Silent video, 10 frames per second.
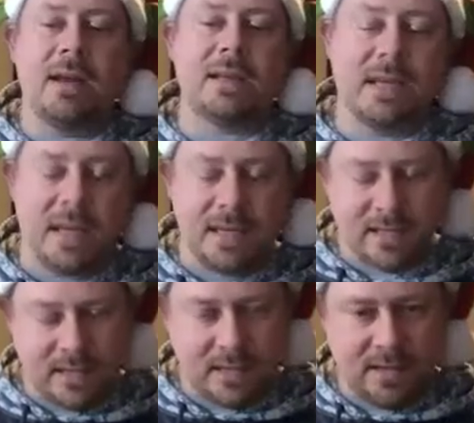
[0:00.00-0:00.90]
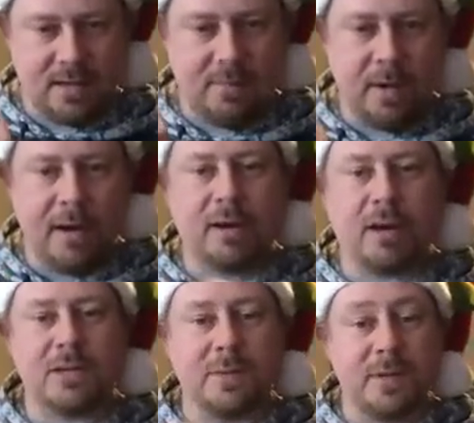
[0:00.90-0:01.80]
says, "Merry
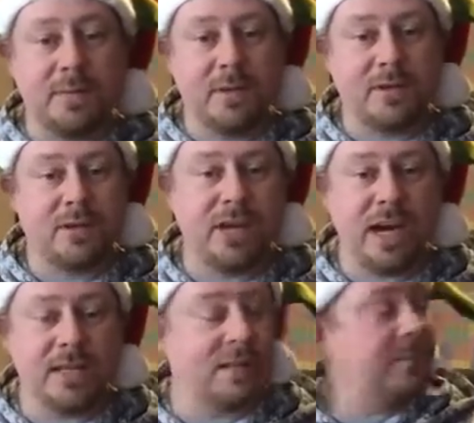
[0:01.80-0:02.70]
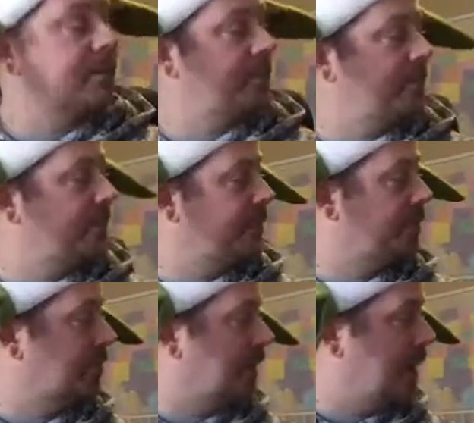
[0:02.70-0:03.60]
Christmas, Mr. Jason."
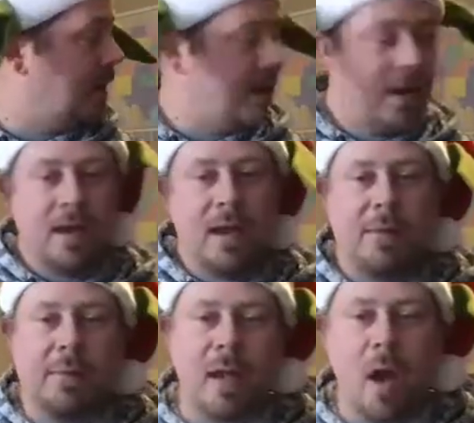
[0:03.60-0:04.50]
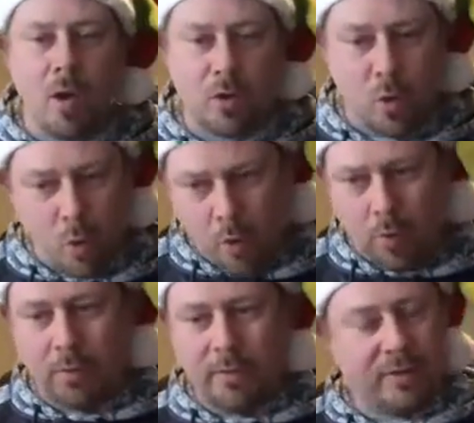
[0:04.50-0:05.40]
I'm like, "Oh,
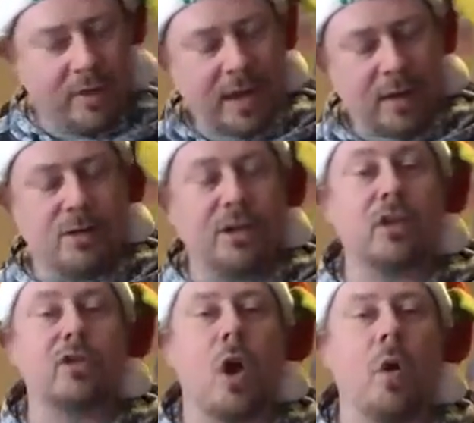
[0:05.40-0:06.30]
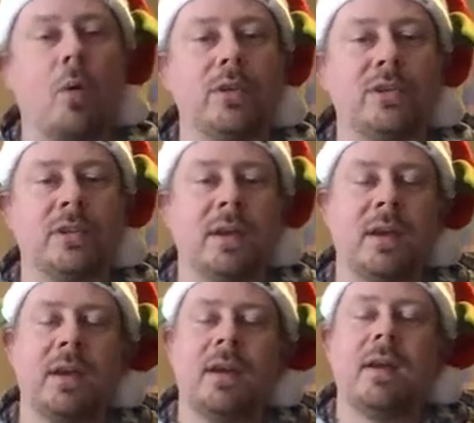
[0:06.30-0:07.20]
cool, thank you." She goes, "Oh, it's
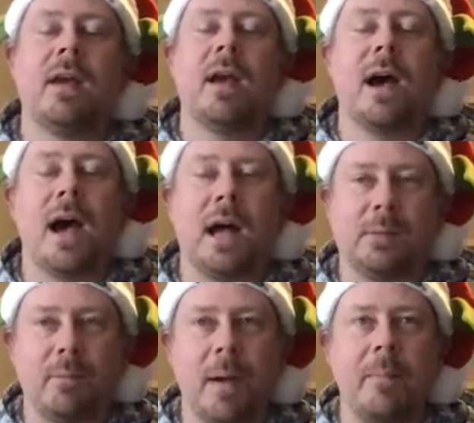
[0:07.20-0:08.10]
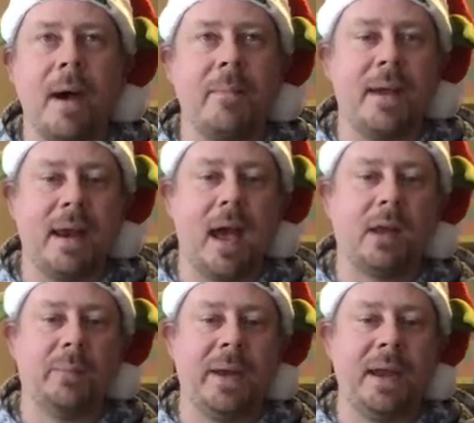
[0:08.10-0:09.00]
my mom made
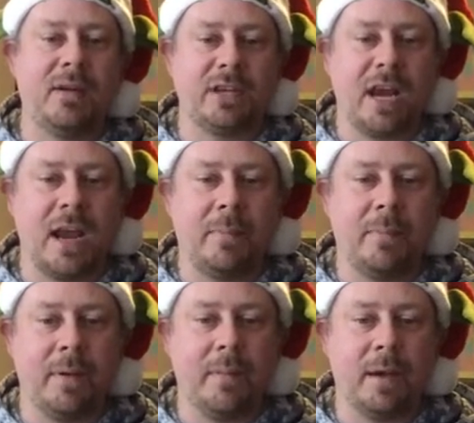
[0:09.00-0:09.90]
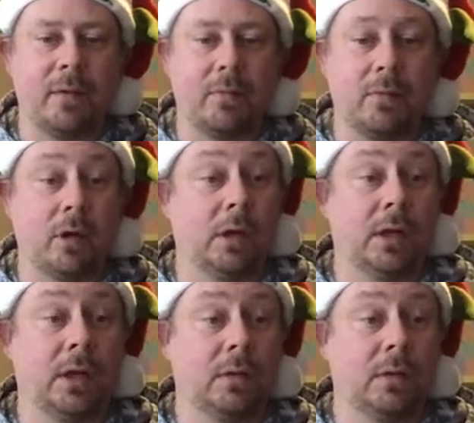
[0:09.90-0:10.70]
jalapeno jam." I'm like, "Really?"